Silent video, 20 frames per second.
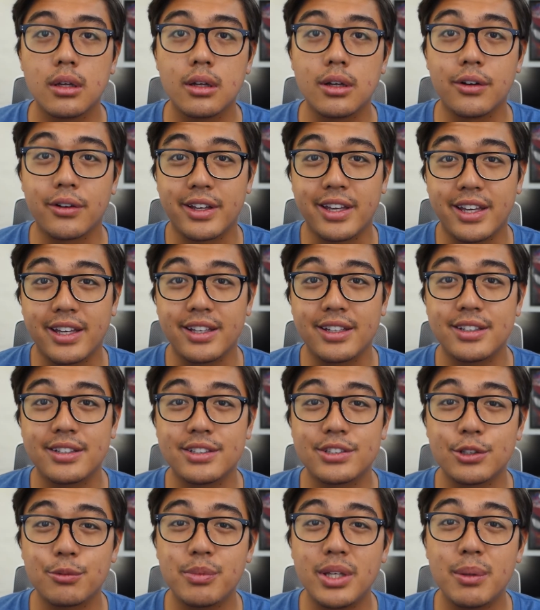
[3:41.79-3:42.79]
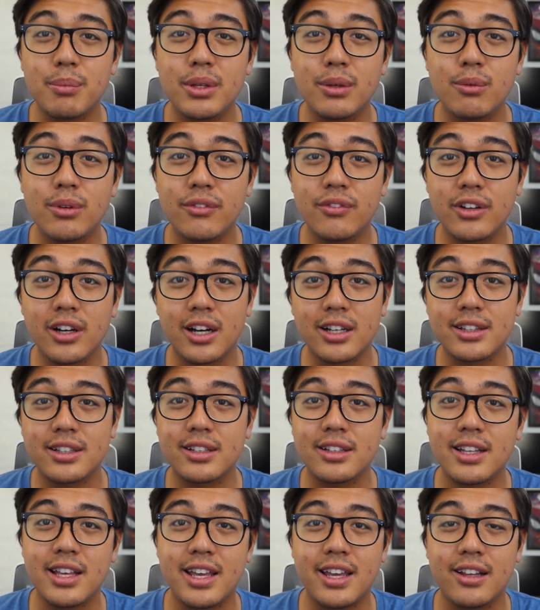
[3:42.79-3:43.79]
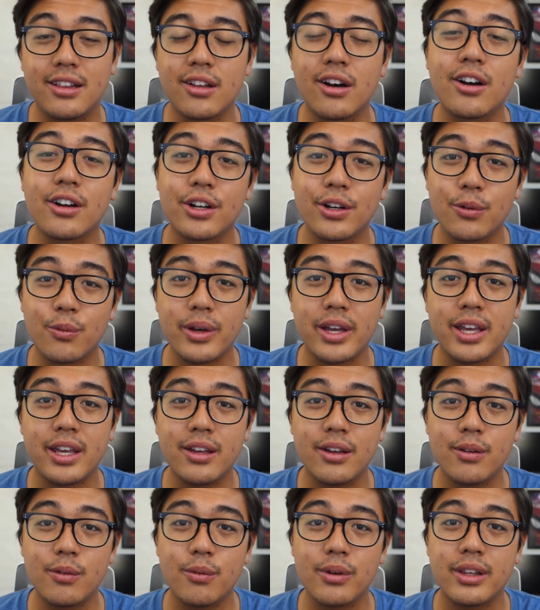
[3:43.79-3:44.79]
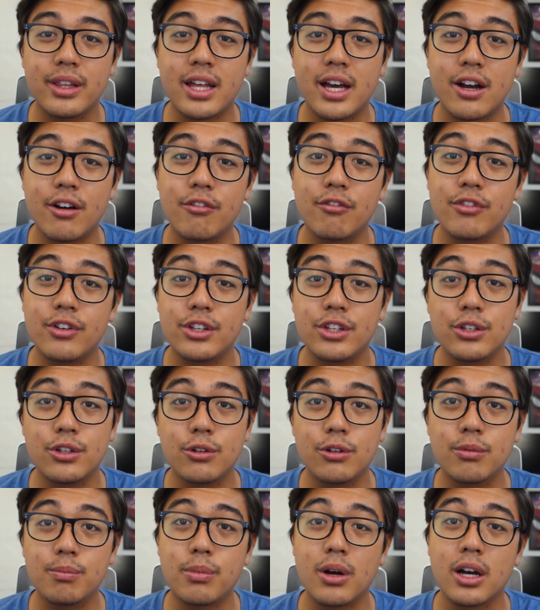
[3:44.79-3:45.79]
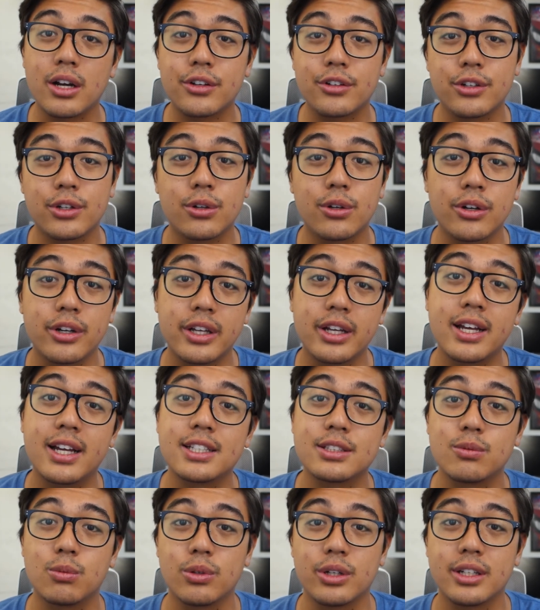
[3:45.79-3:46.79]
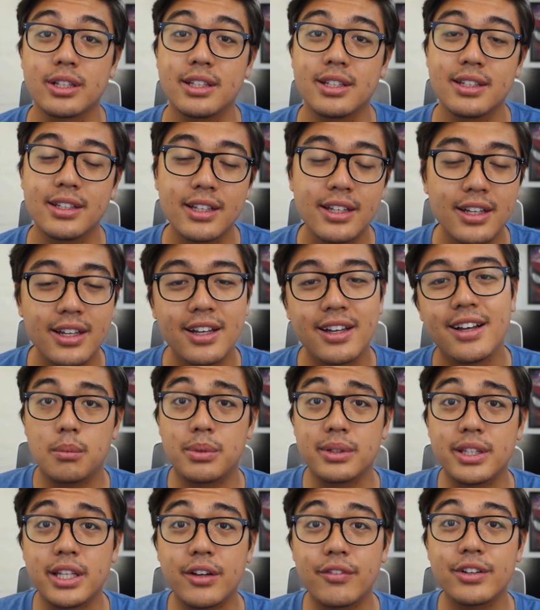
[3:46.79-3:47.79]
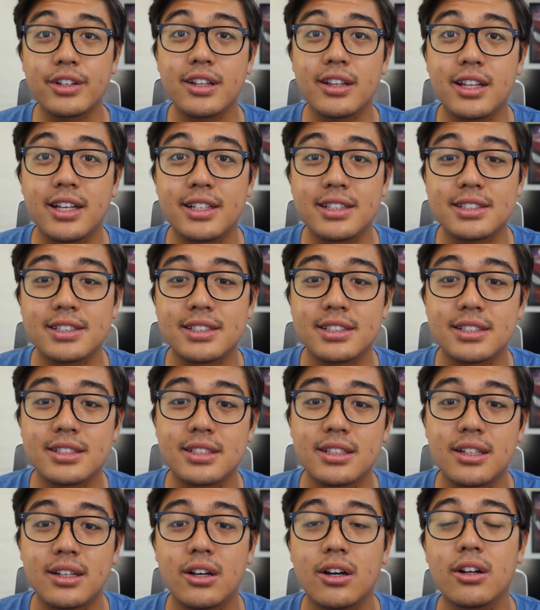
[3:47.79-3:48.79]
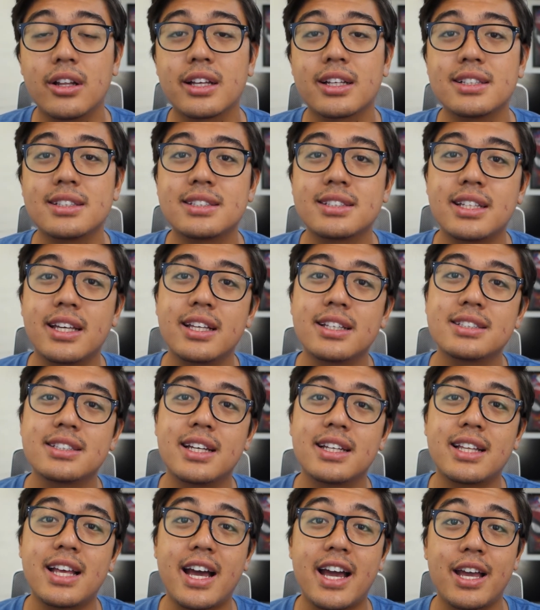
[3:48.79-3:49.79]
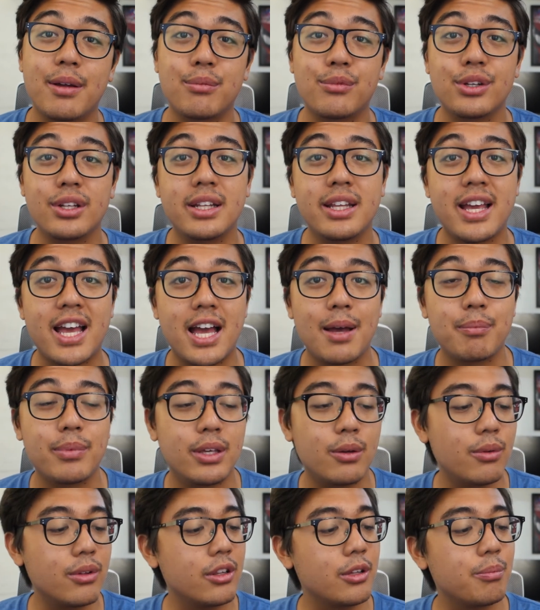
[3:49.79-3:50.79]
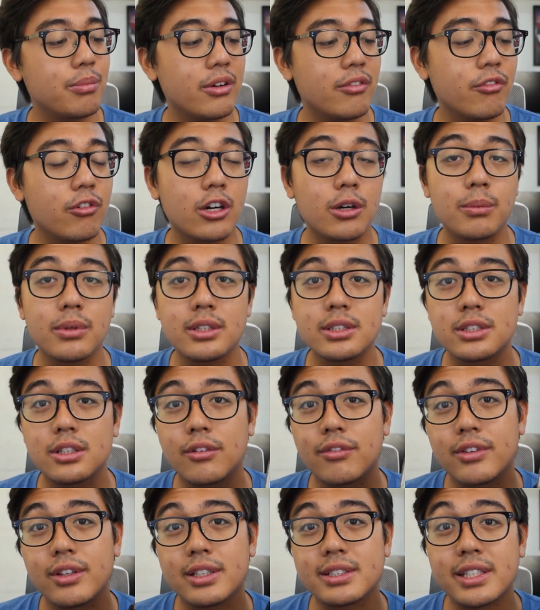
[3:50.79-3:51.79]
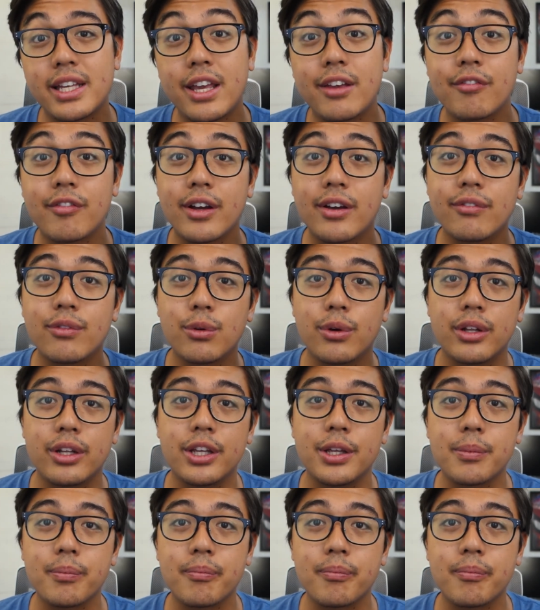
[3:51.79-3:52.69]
Okay, so maybe we've gotten a longer way with how video pocket recording has worked. But nevertheless, all I can say is that I am really happy with the performance of this A520.